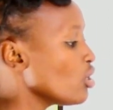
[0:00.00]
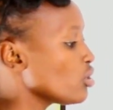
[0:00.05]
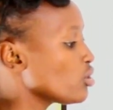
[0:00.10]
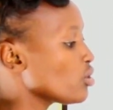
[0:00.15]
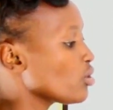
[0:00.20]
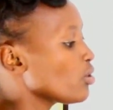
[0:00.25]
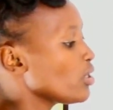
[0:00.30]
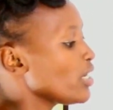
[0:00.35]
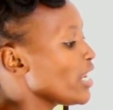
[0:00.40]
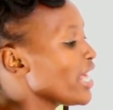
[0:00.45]

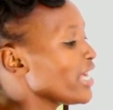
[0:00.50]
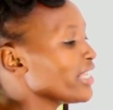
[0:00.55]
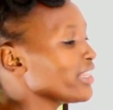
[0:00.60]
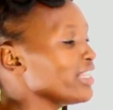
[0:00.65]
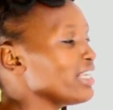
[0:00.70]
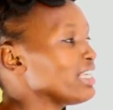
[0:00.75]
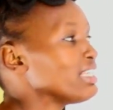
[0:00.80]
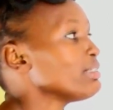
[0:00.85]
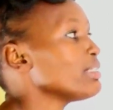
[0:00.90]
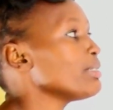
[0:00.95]
So
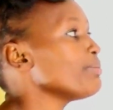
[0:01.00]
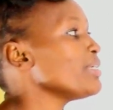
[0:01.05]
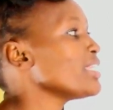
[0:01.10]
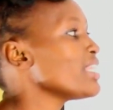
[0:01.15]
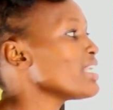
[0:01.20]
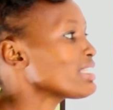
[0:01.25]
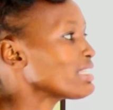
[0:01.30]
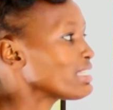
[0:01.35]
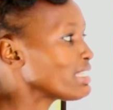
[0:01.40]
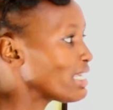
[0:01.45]
length, it will be
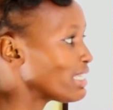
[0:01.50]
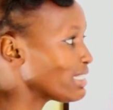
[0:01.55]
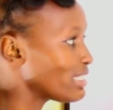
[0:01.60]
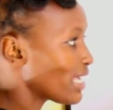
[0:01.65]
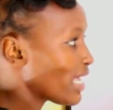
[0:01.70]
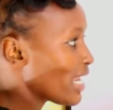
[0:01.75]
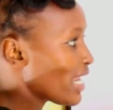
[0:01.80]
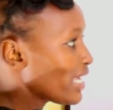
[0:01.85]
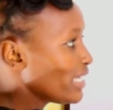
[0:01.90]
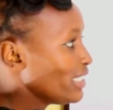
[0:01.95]
the
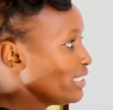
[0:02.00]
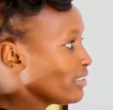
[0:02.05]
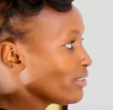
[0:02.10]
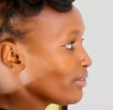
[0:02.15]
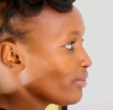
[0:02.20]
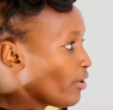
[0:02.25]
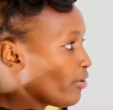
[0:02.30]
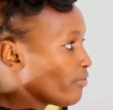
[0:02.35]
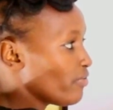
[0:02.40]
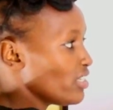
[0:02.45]
center line
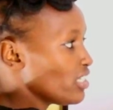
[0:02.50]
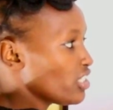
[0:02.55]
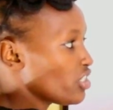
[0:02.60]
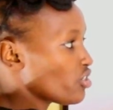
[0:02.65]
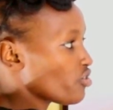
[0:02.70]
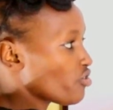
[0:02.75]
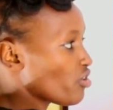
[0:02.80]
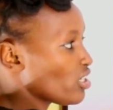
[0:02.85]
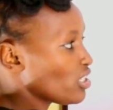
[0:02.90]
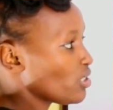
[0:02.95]
of
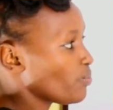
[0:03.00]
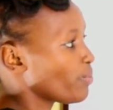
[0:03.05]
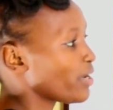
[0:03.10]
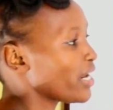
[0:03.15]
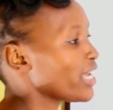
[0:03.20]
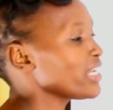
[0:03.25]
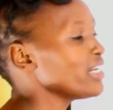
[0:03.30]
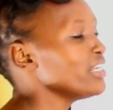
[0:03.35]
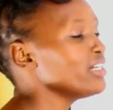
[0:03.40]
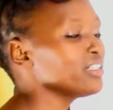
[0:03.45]
this
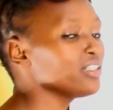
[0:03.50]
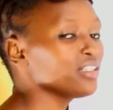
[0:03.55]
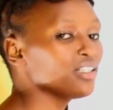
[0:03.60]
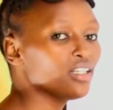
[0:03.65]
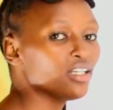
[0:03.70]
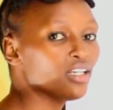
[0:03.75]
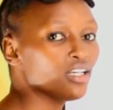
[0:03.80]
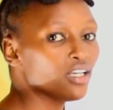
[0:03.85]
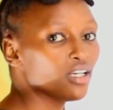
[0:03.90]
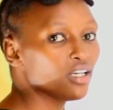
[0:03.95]
spread
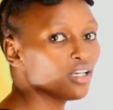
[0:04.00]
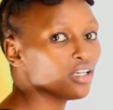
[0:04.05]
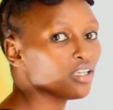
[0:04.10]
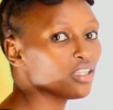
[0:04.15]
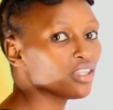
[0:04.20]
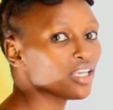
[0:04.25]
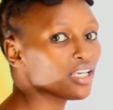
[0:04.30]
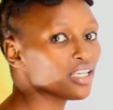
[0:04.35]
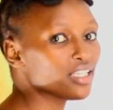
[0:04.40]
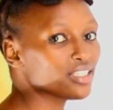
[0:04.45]

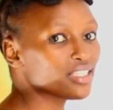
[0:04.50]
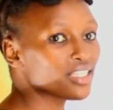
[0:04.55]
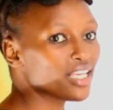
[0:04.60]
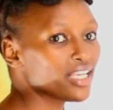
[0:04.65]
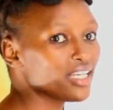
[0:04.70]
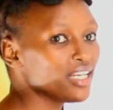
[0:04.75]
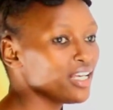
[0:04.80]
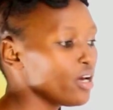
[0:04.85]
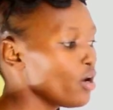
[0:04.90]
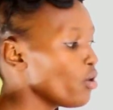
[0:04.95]
in the
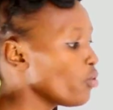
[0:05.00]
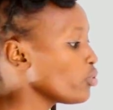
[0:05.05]
inside.